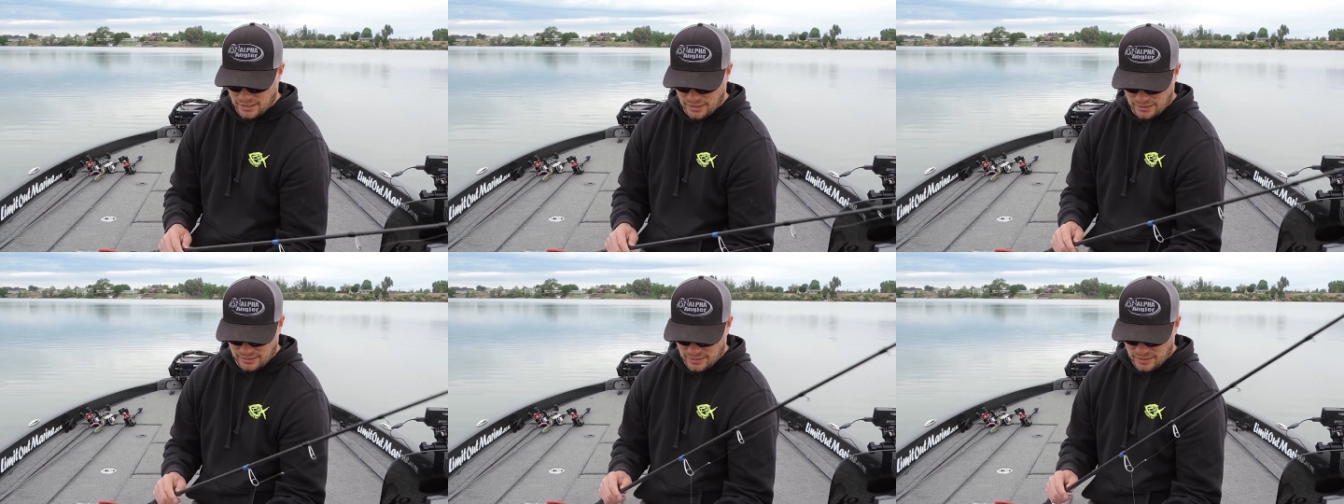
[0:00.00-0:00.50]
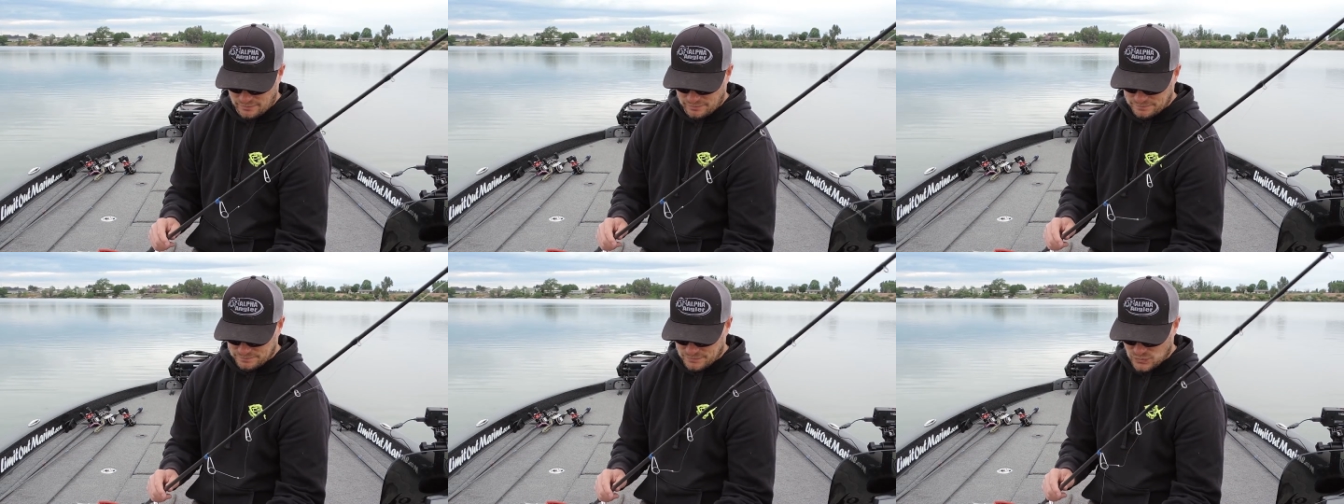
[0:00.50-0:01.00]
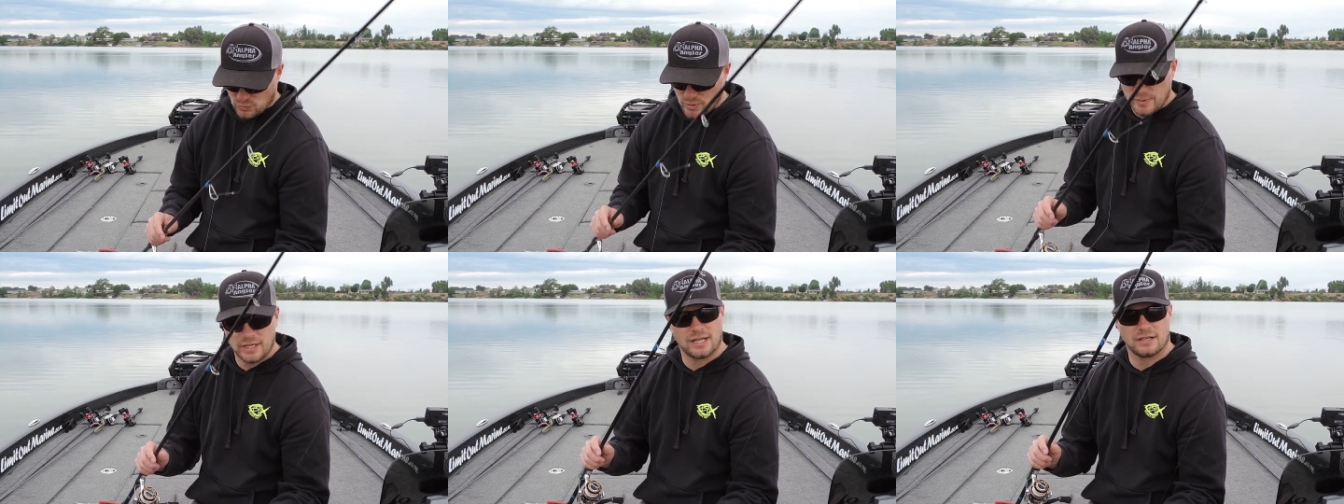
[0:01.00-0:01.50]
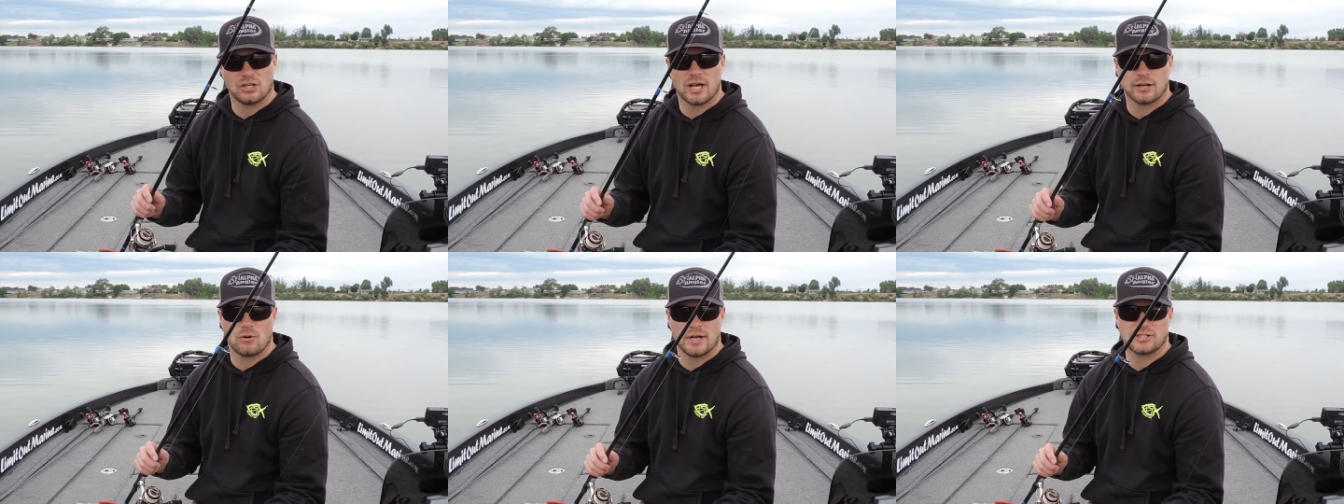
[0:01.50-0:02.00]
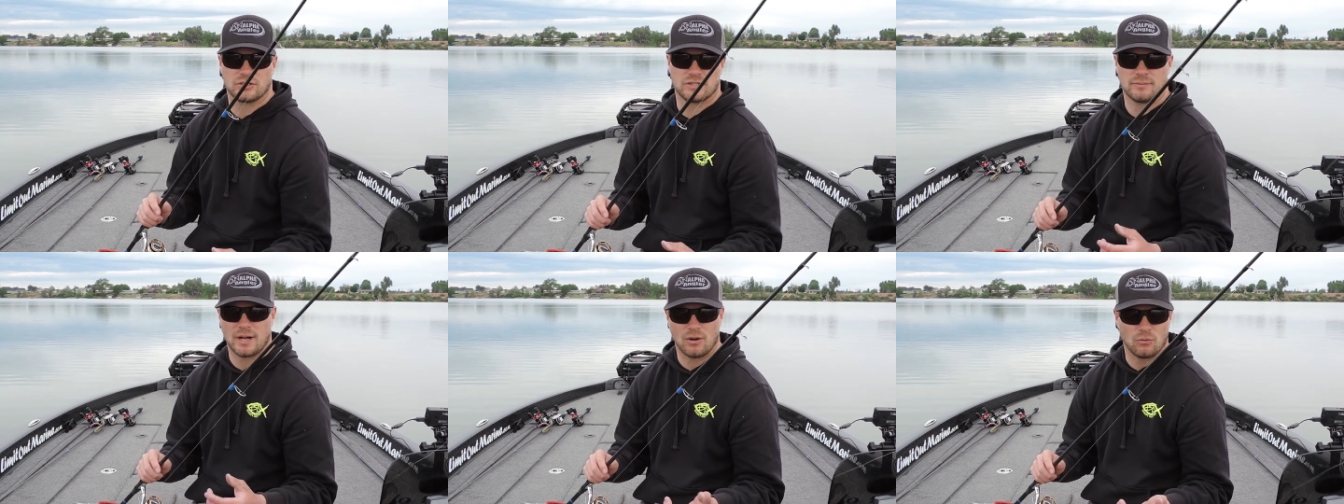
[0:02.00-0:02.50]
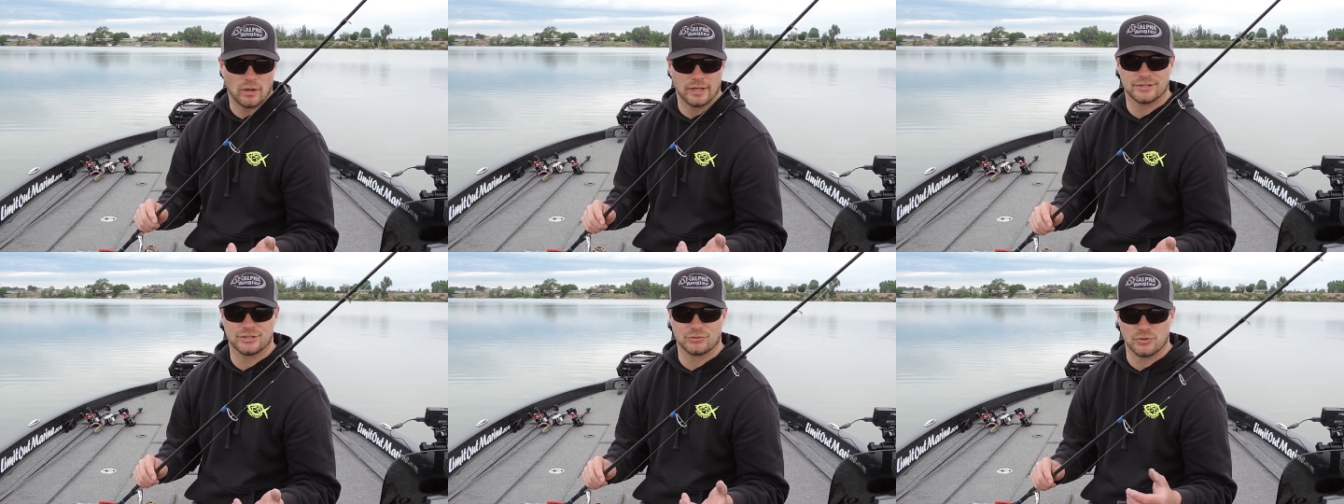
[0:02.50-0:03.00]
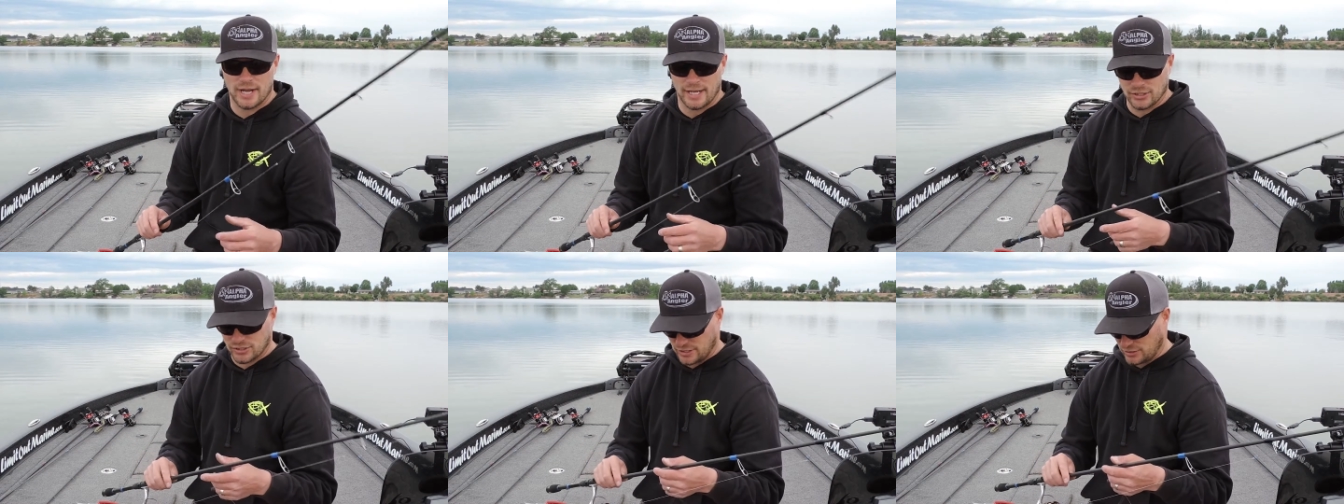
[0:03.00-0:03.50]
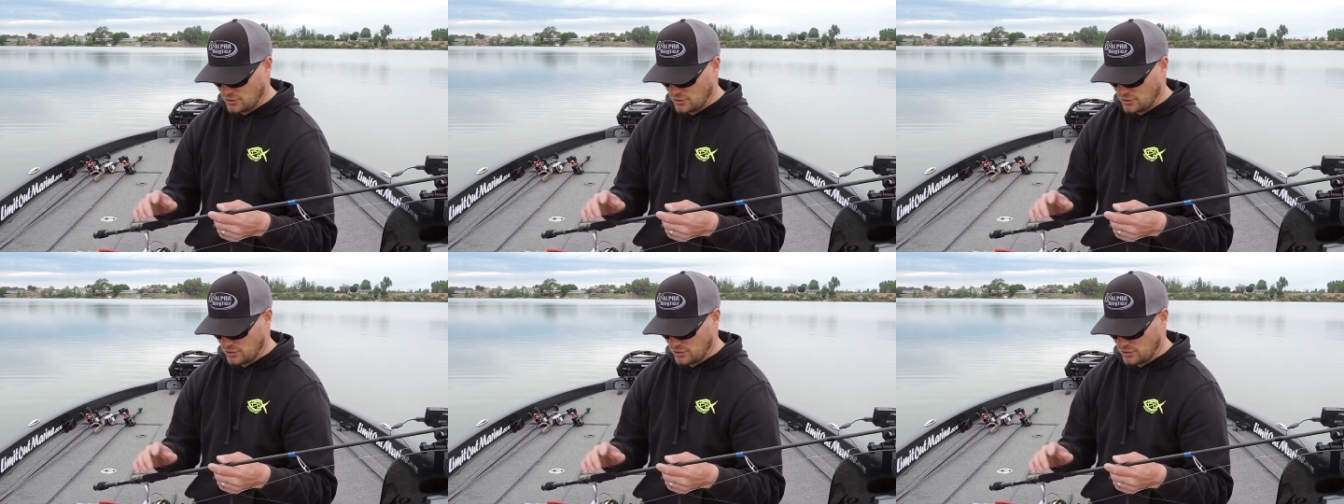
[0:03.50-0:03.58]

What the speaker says: And so we've been getting a lot of questions about what is the wrench.